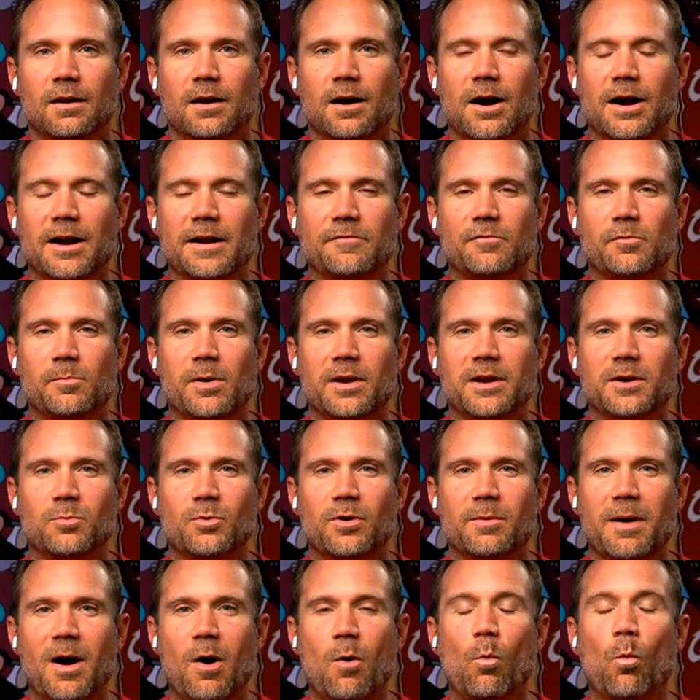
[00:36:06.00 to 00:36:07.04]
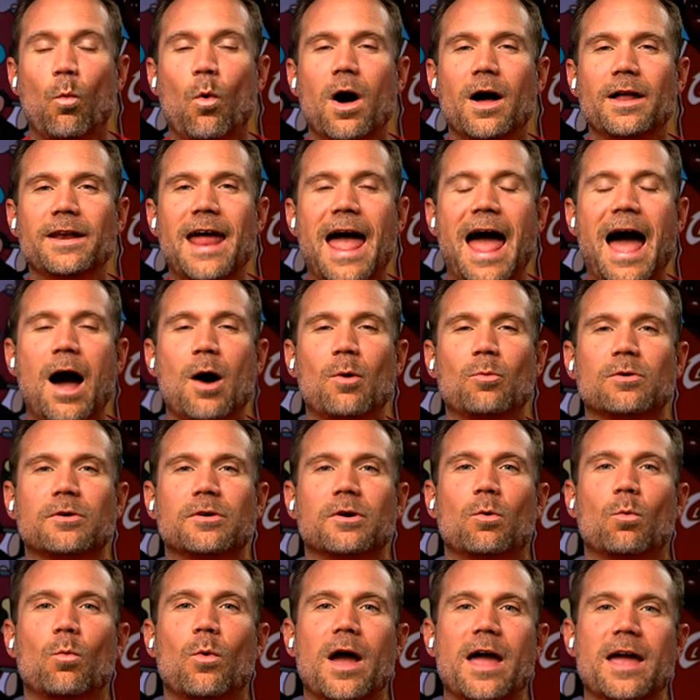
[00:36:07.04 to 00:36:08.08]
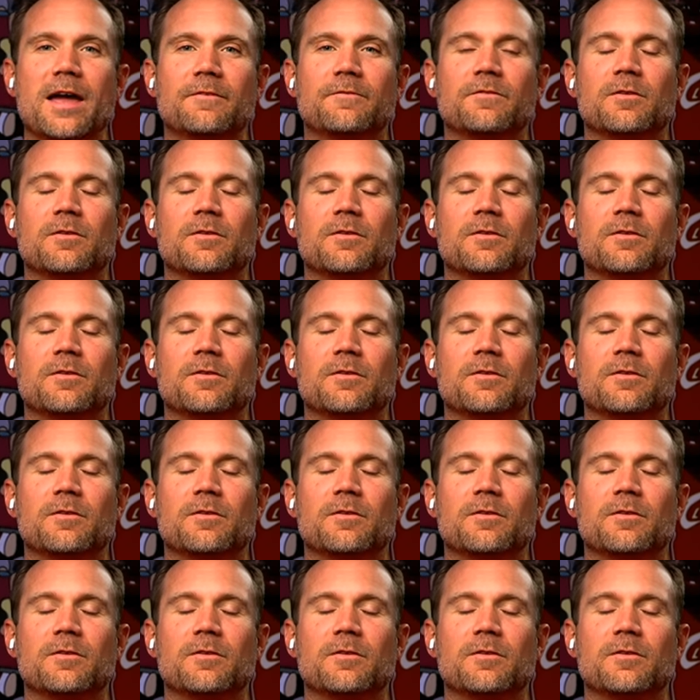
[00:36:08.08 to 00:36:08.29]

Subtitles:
All right, everybody, we're about 1 hour away